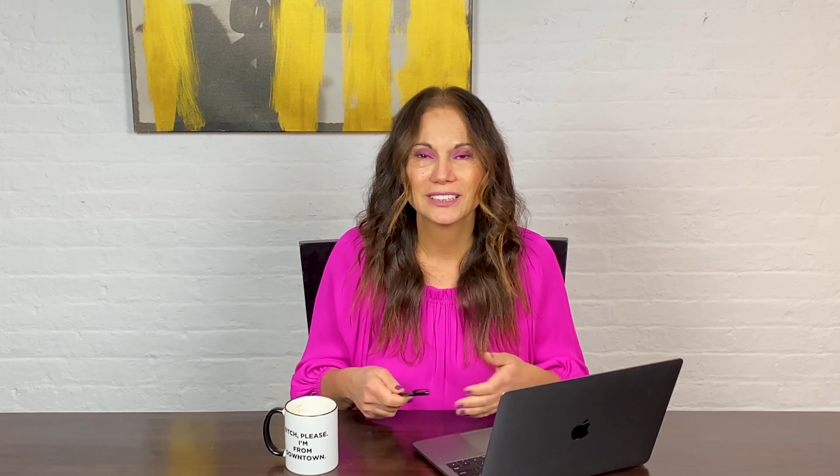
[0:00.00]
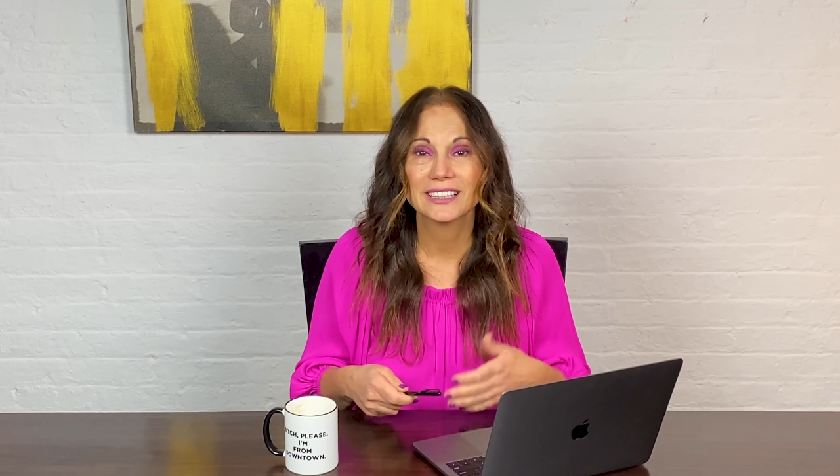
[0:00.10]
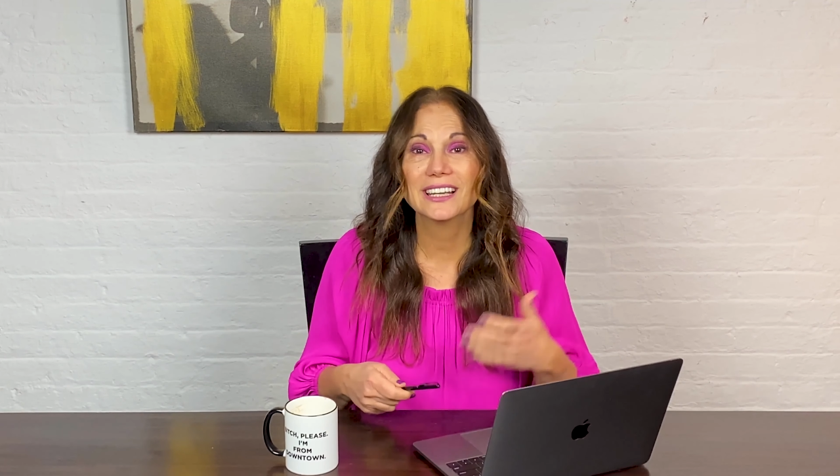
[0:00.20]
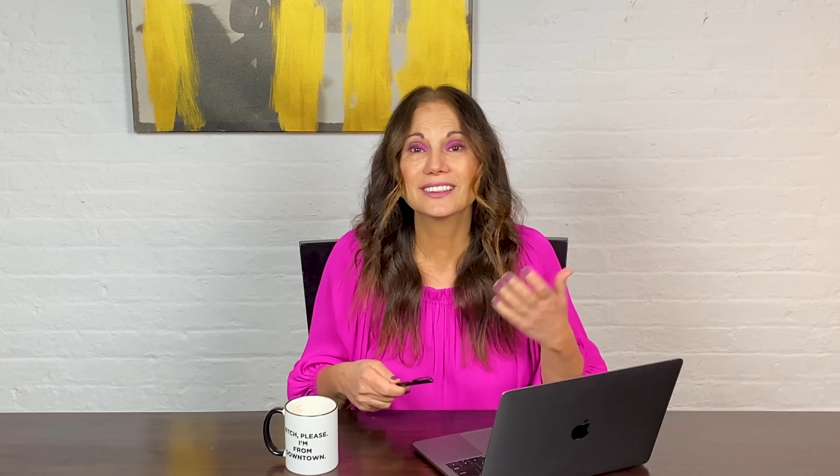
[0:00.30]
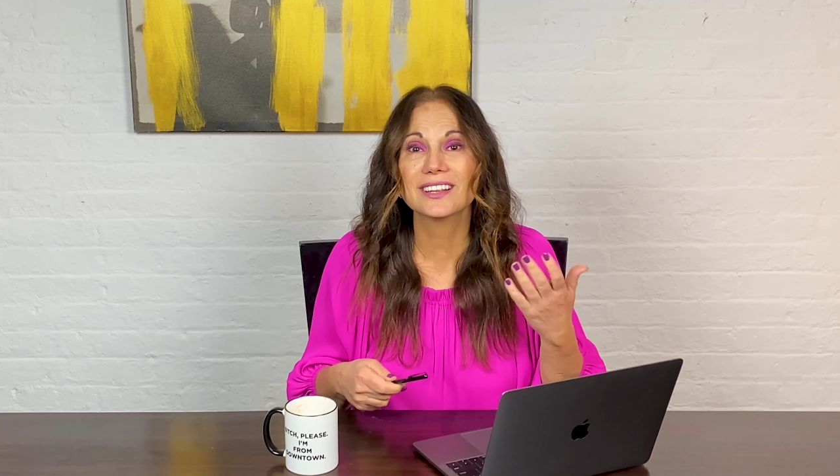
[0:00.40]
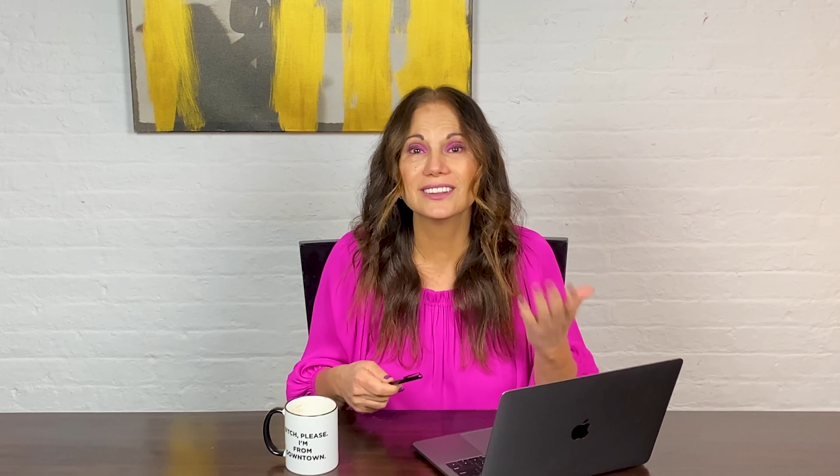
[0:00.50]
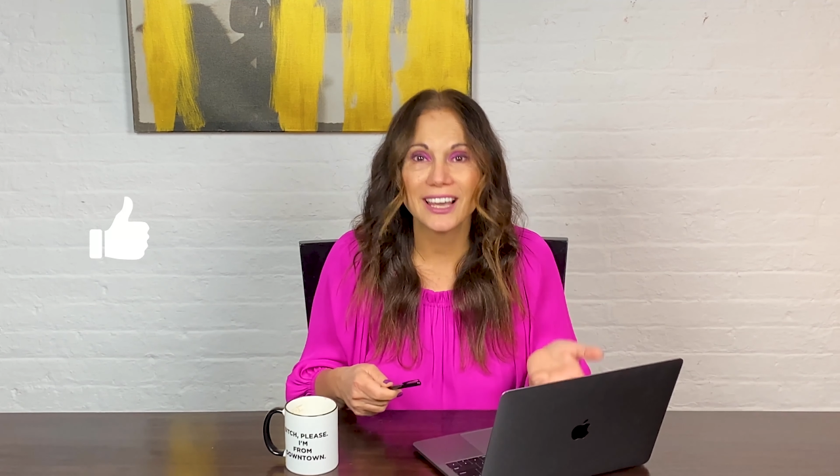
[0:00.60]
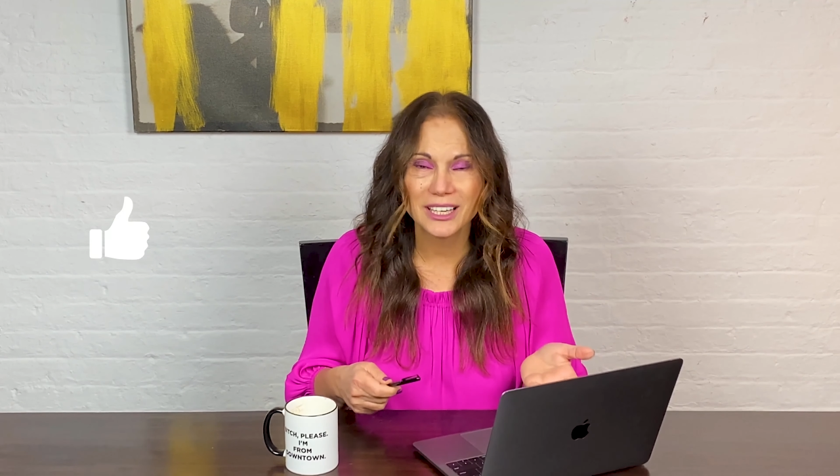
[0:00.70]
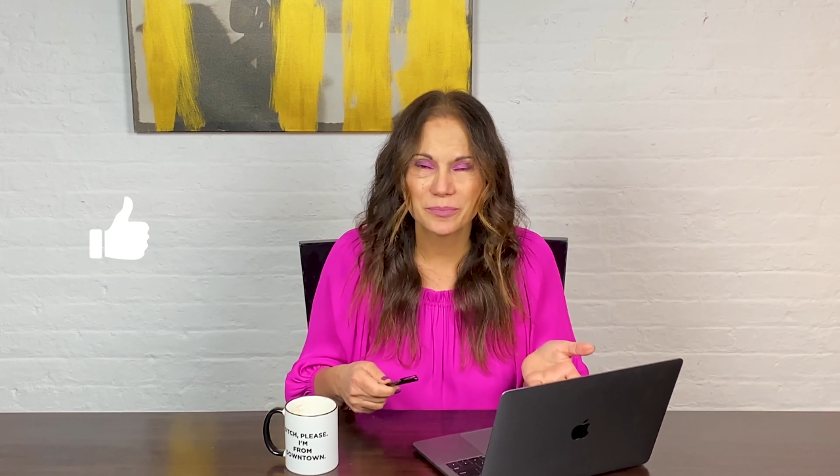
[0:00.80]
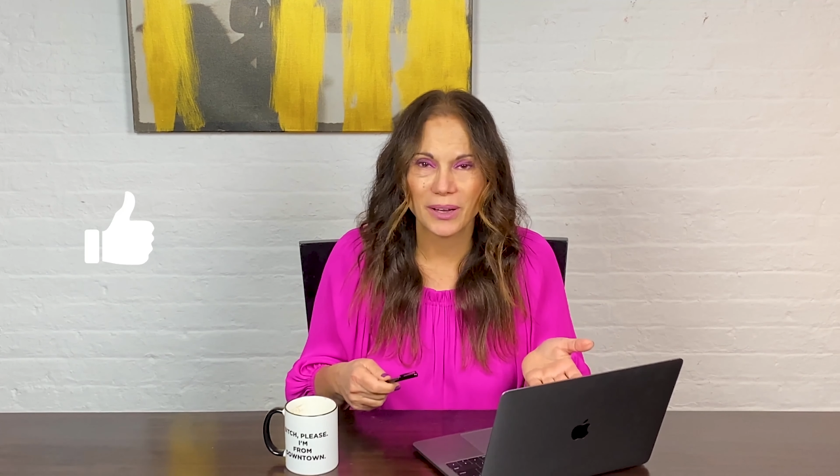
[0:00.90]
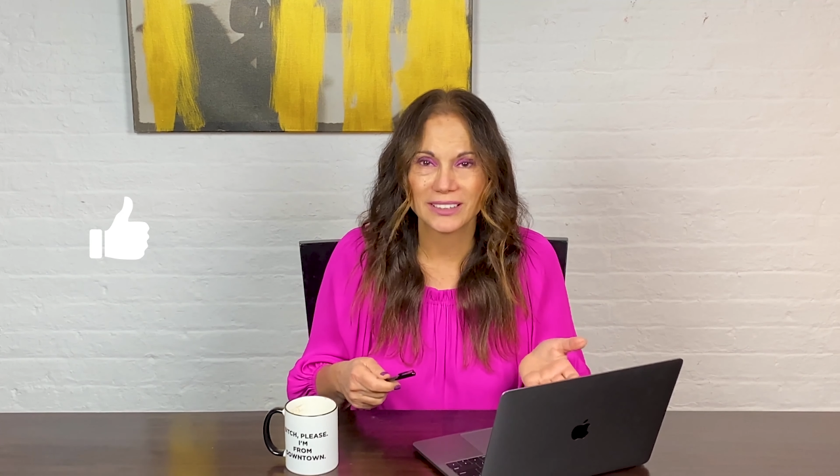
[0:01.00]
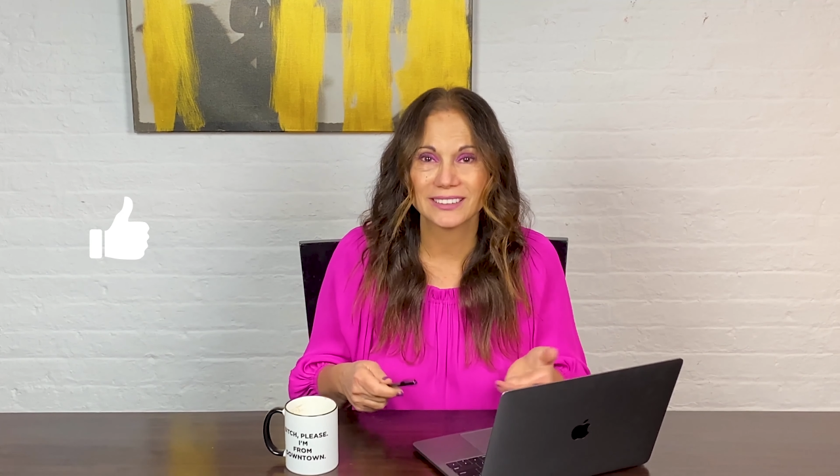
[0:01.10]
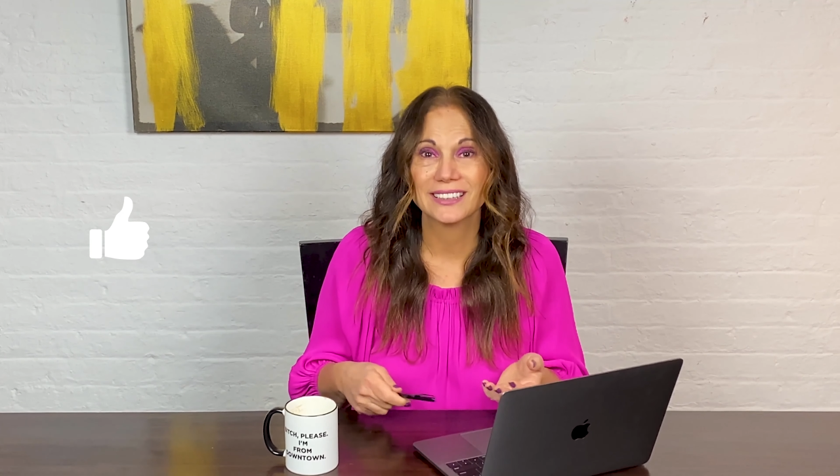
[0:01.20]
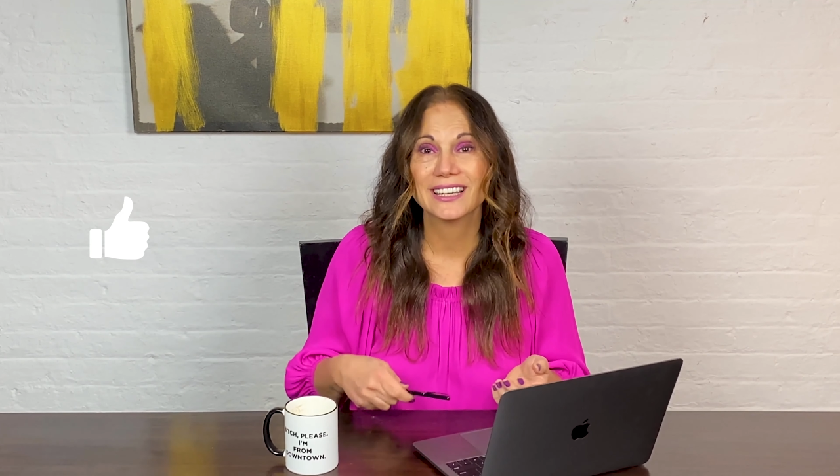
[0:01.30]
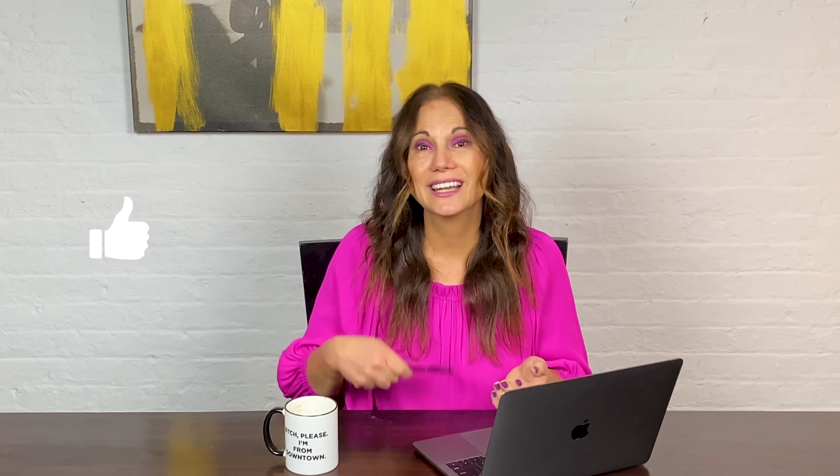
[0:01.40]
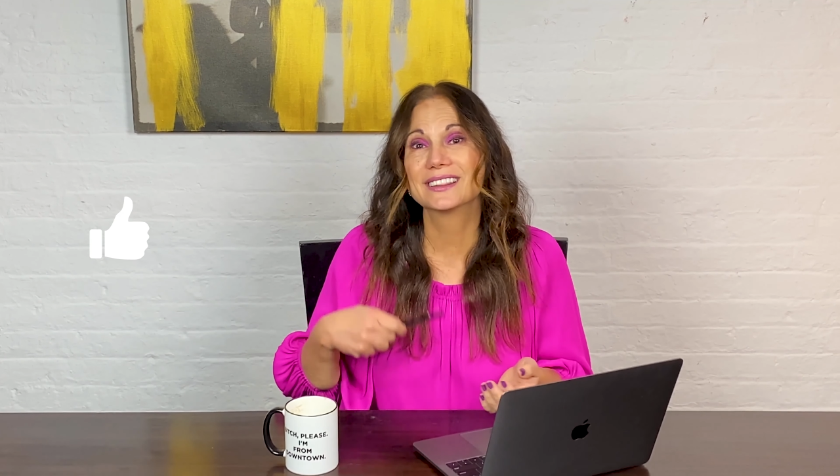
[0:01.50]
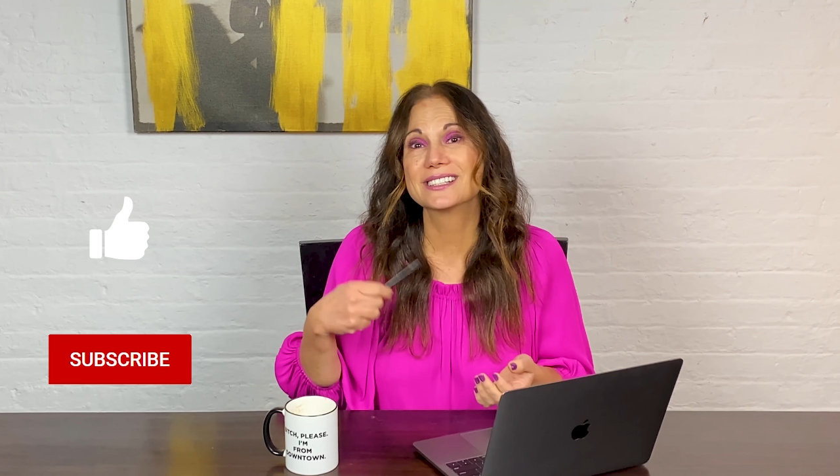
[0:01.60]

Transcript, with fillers: hit the like button, hit